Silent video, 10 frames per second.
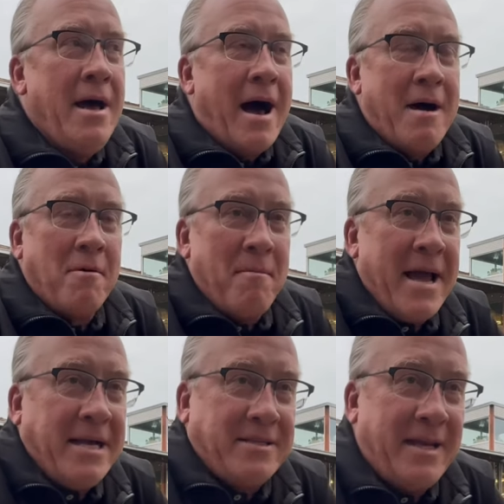I'm
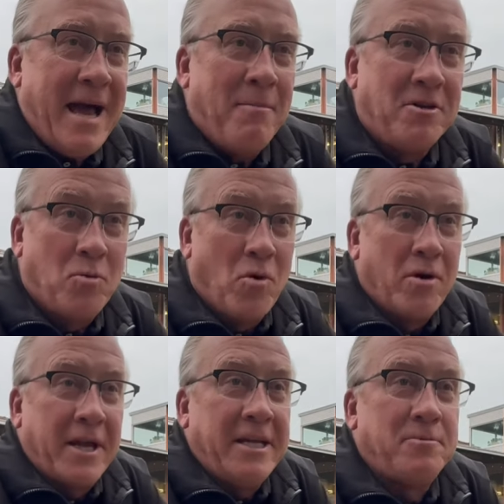amazed at how much
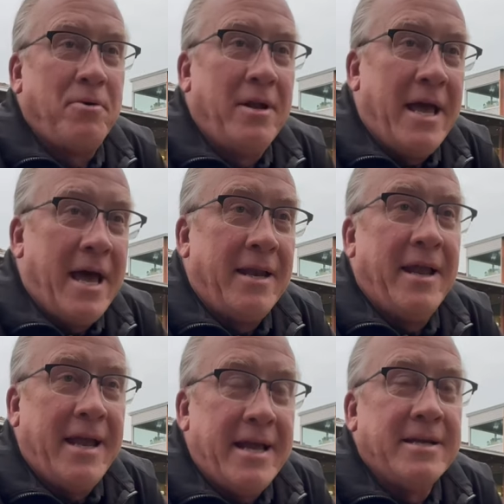work he has put in,
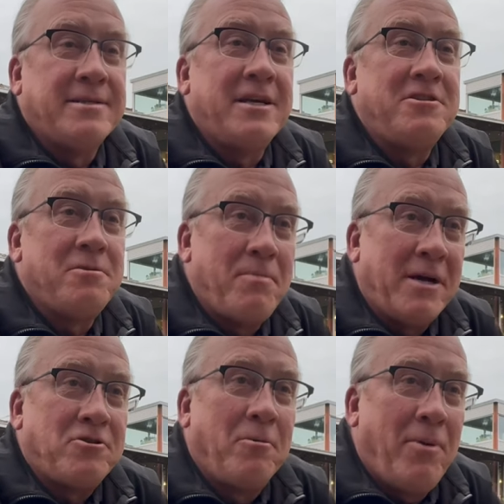and he is a
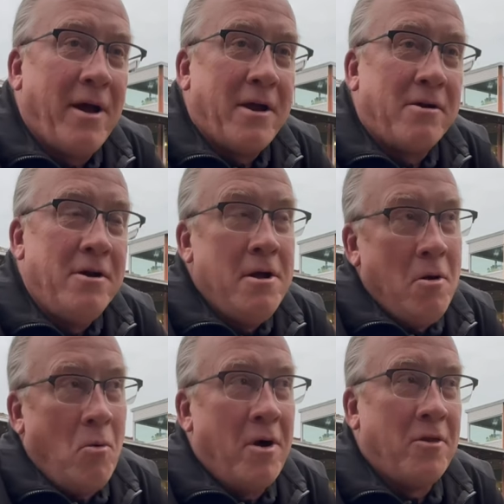special player,
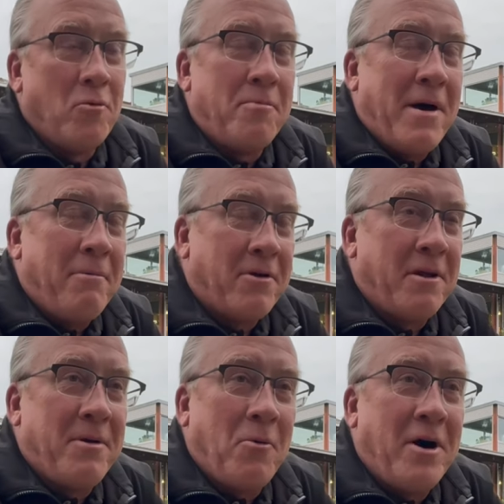one that we're probably going
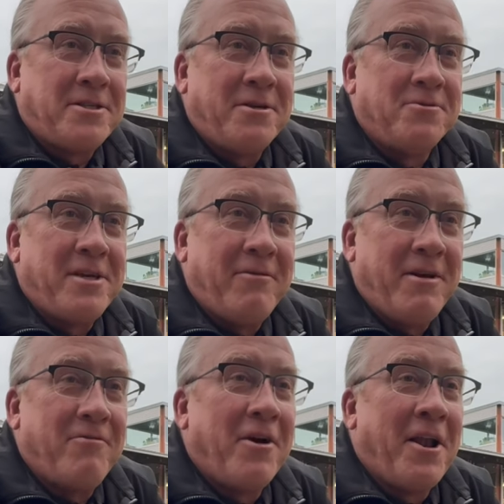to be watching on
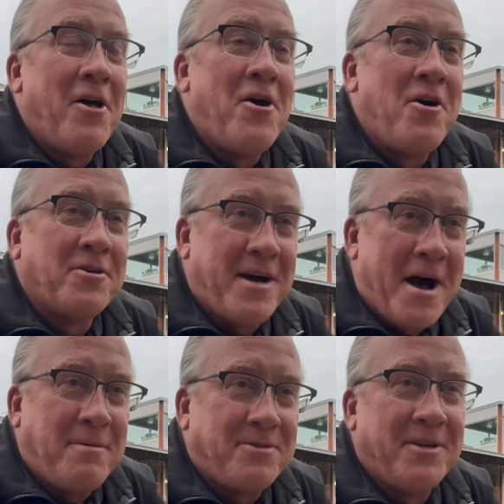TV for a long
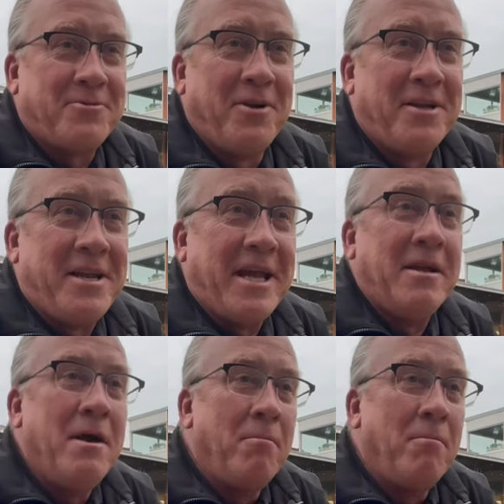time. So that's really neat.